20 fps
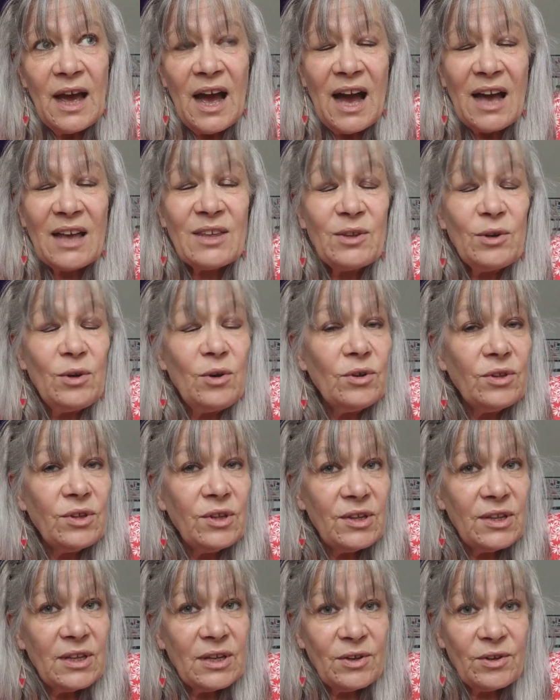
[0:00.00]
I thought
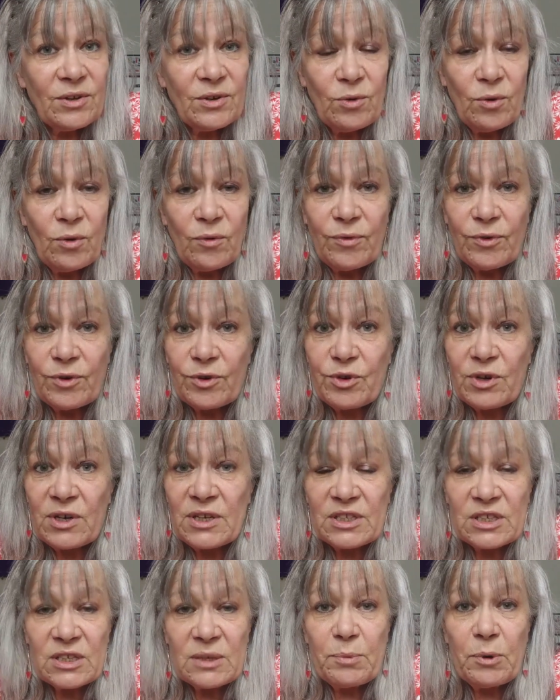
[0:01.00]
that they could go for a
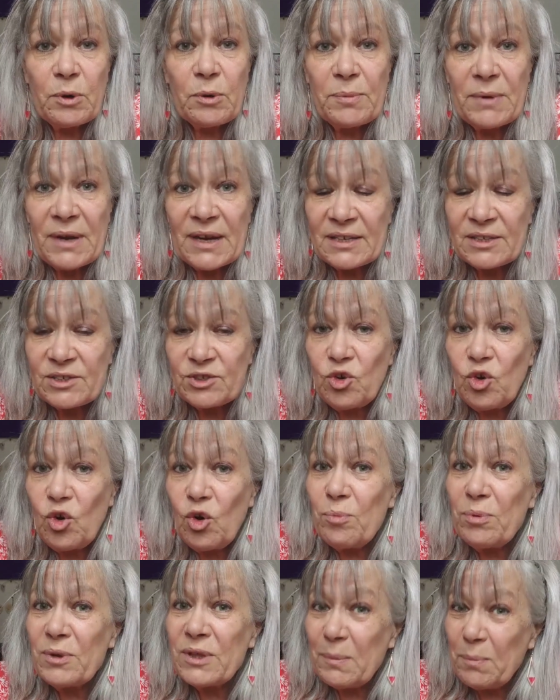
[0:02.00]
drink to the pub next
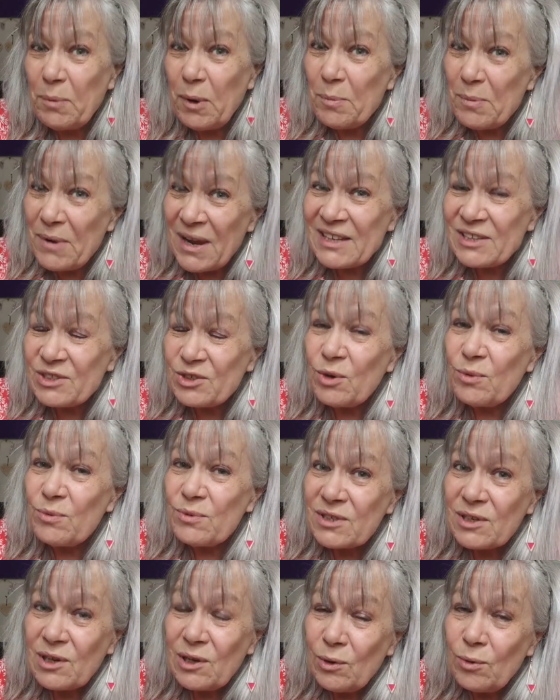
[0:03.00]
door, but the pub next door
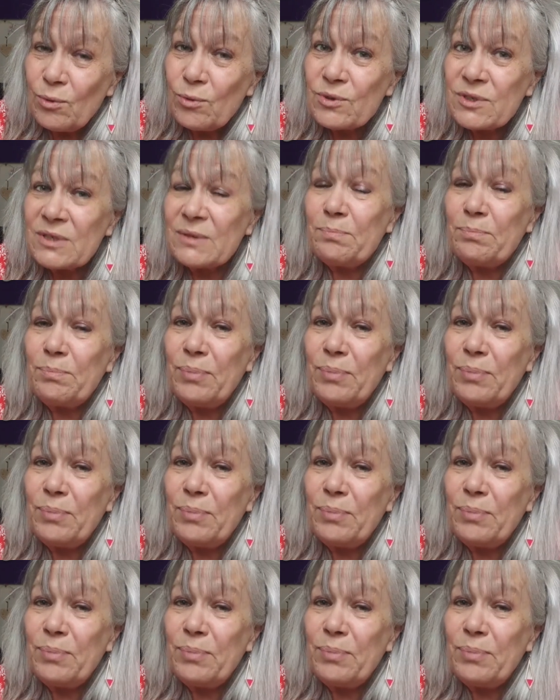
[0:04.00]
was closed.